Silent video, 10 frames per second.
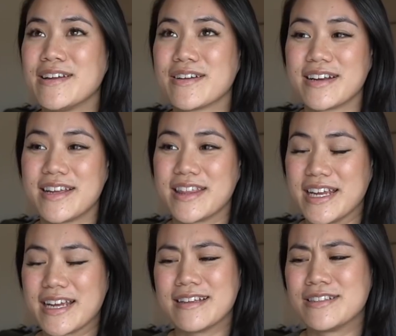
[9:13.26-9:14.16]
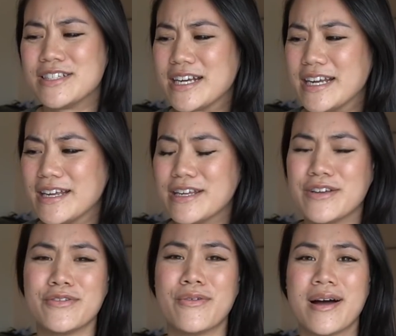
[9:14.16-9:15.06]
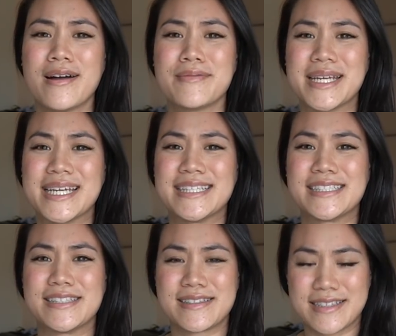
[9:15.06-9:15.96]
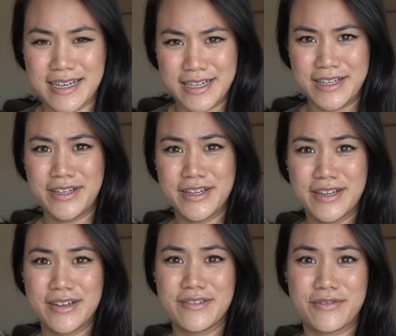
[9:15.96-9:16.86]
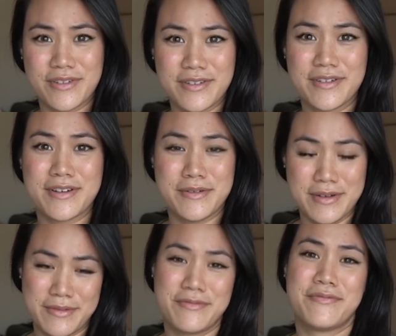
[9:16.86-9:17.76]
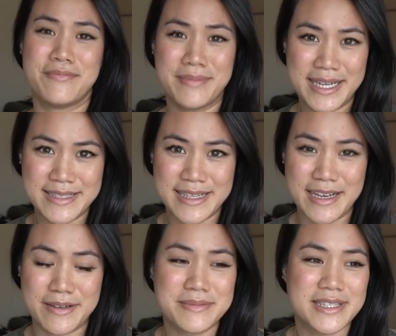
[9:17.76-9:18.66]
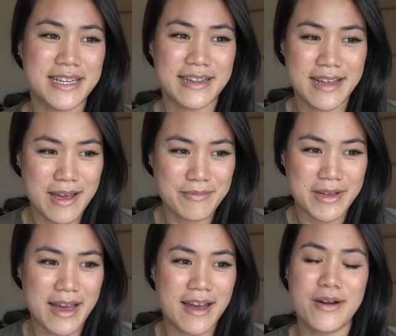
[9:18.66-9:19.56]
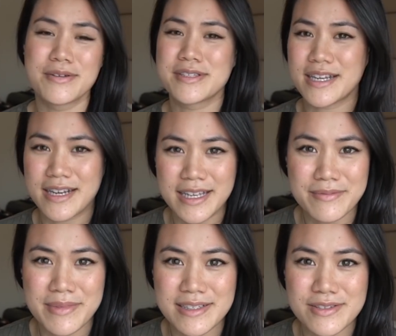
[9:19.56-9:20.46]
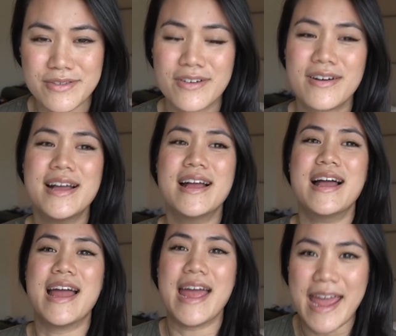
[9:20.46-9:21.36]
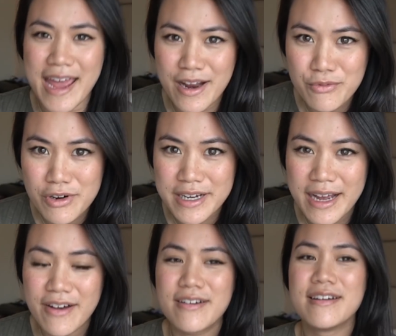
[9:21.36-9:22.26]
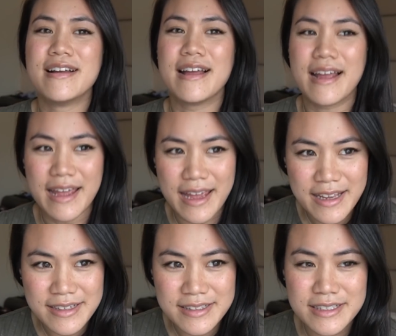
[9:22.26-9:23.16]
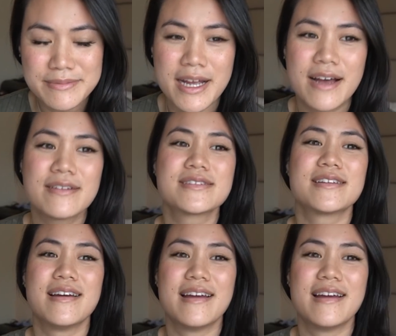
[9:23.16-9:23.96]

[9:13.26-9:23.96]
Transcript: You're gonna think, Jenny, you want me to study for my exams, like the MCAT, or study in med school, and work out, and clean my house,